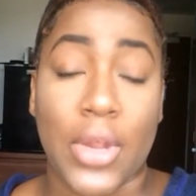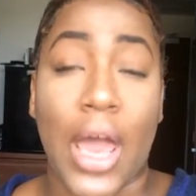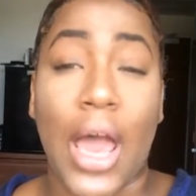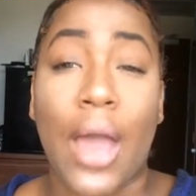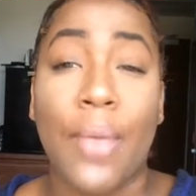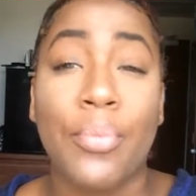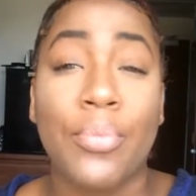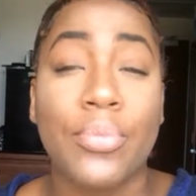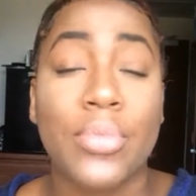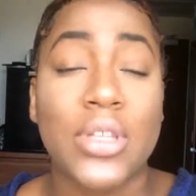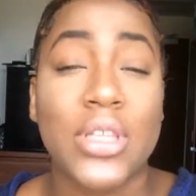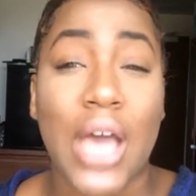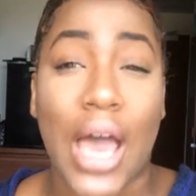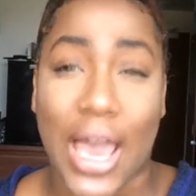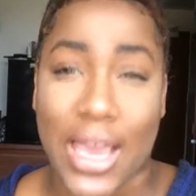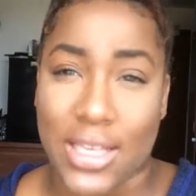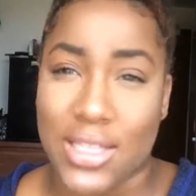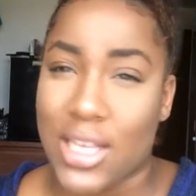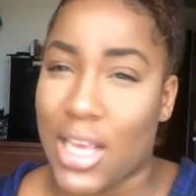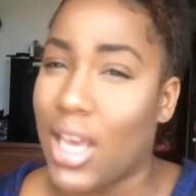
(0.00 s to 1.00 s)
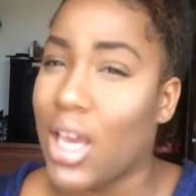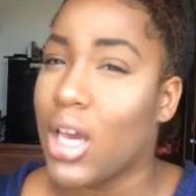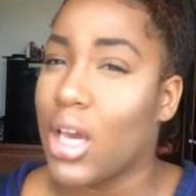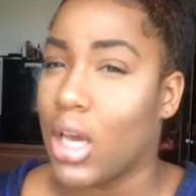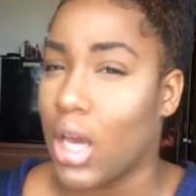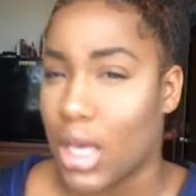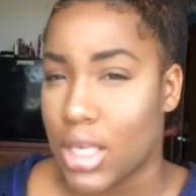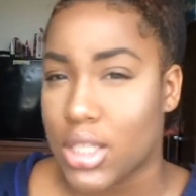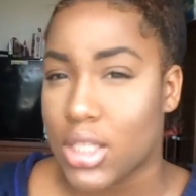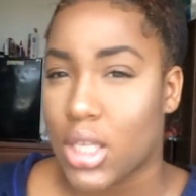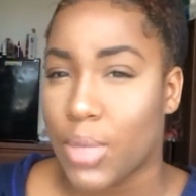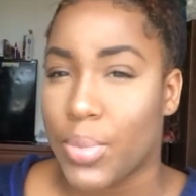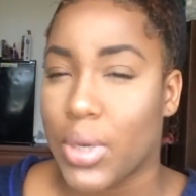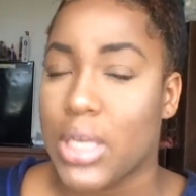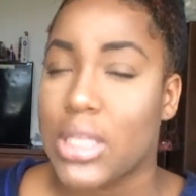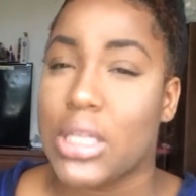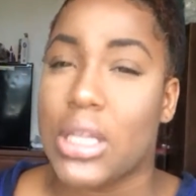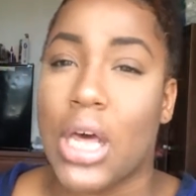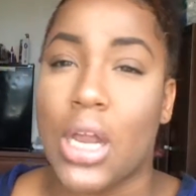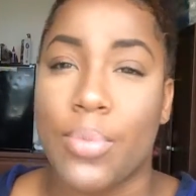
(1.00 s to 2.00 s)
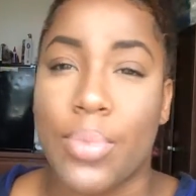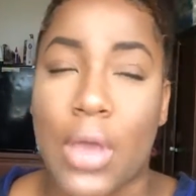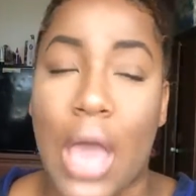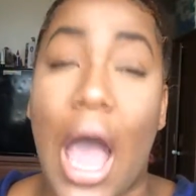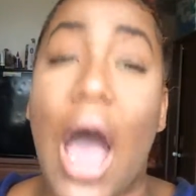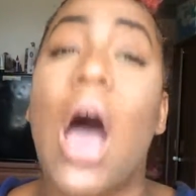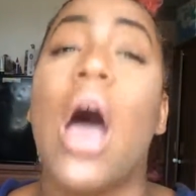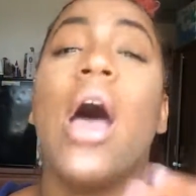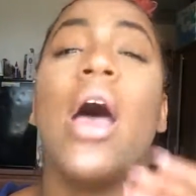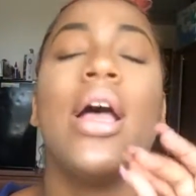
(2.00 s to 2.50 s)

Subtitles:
I say Augusta because a lot of people,